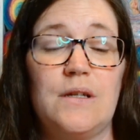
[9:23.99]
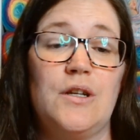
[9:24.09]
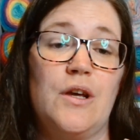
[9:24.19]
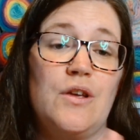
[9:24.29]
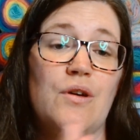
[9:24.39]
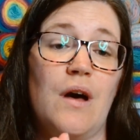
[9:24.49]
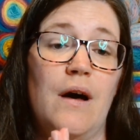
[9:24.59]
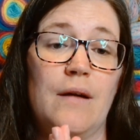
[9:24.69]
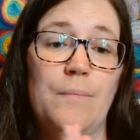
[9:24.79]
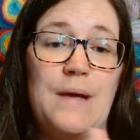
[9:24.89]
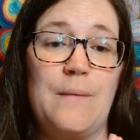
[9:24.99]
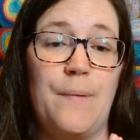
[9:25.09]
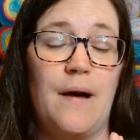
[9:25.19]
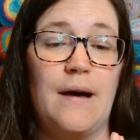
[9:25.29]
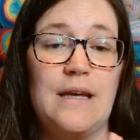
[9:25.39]
you know, you can't be
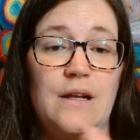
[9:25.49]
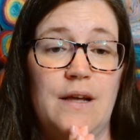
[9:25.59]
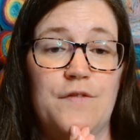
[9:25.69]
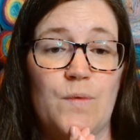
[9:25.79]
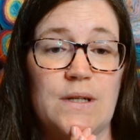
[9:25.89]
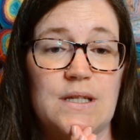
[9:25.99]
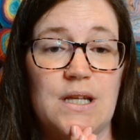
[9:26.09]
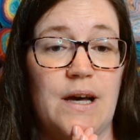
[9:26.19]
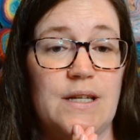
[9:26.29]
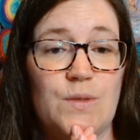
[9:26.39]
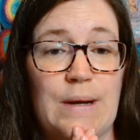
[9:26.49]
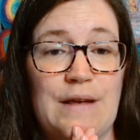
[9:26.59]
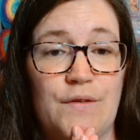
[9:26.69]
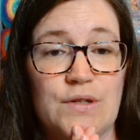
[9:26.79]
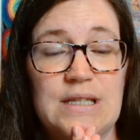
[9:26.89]
by your loved one's side
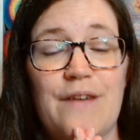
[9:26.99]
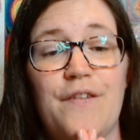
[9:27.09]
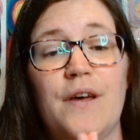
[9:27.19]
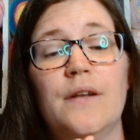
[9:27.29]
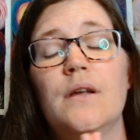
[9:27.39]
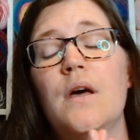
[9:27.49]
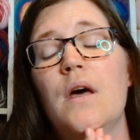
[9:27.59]
24/7,